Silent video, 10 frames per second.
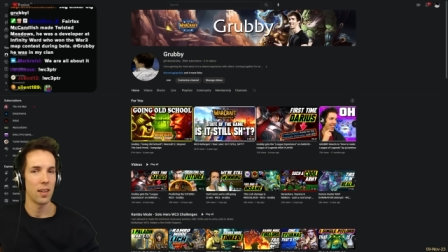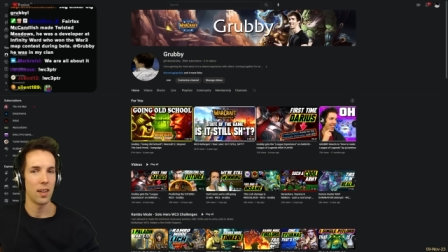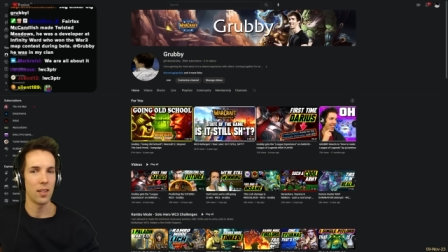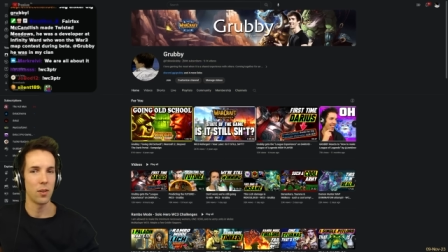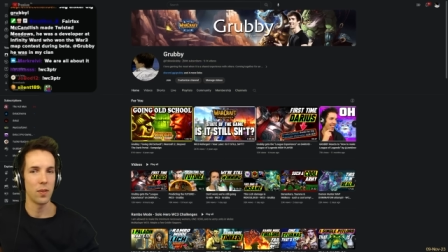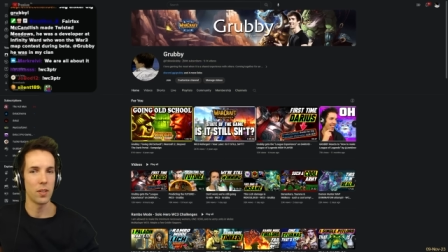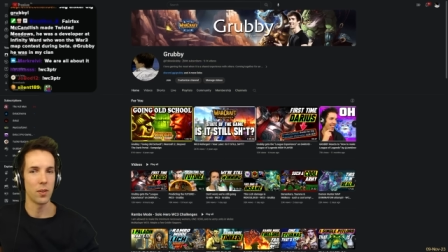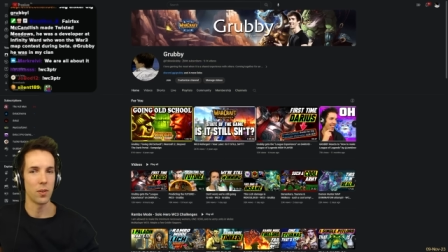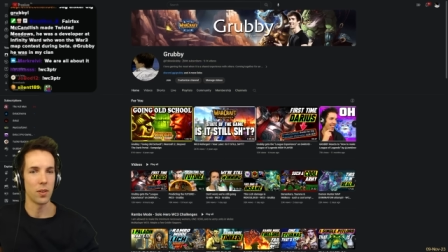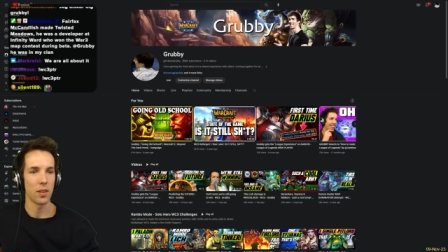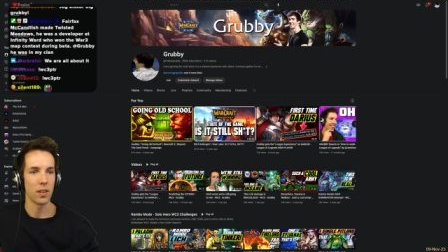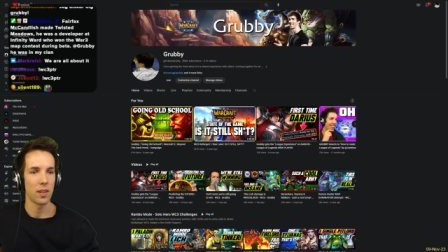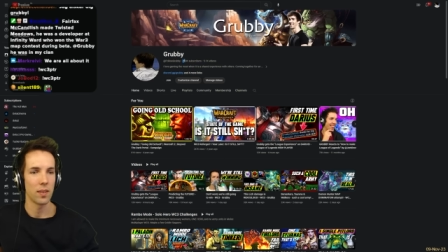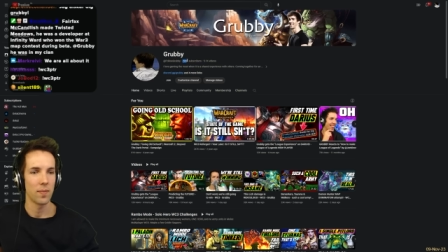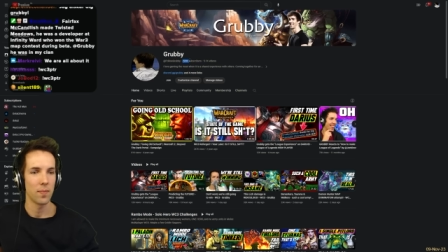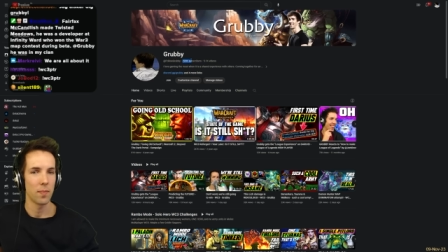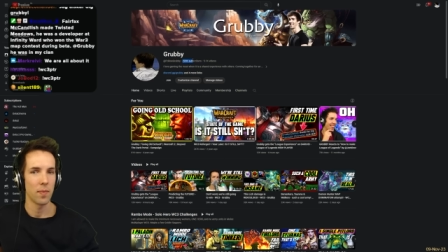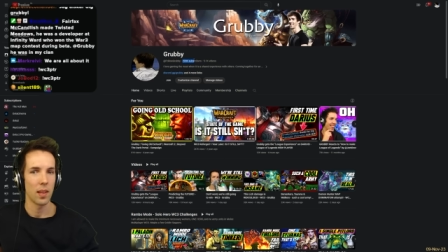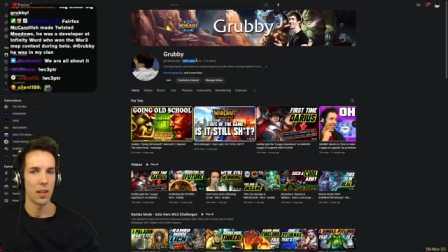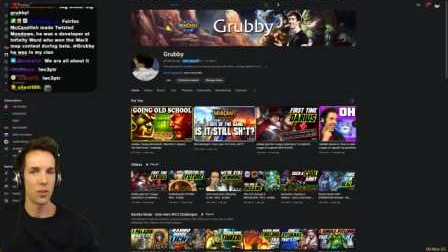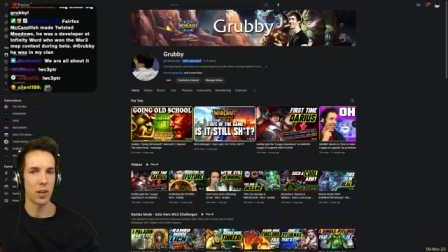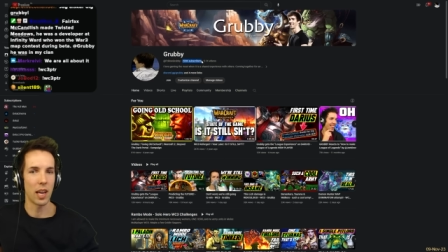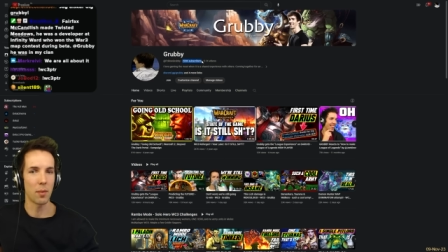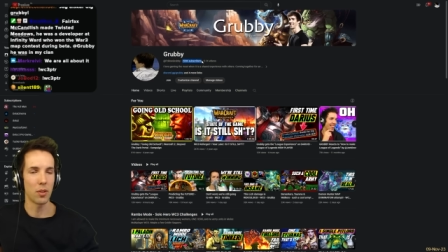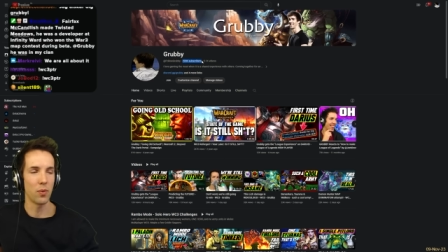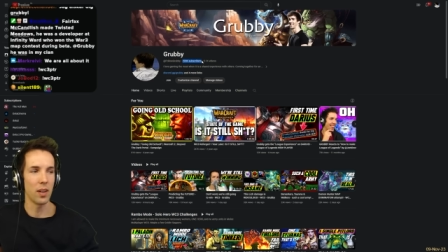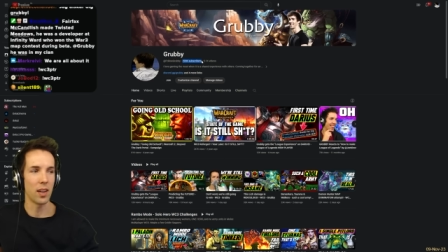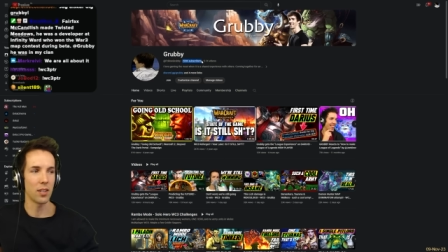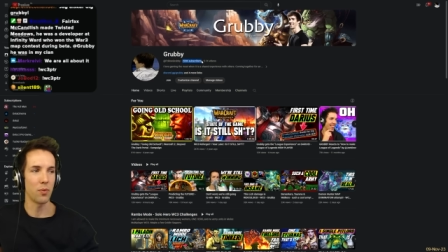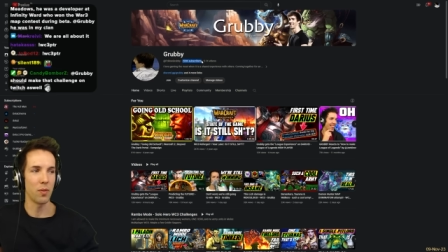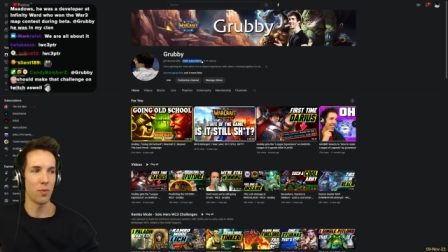in 2v2. Together between us, we've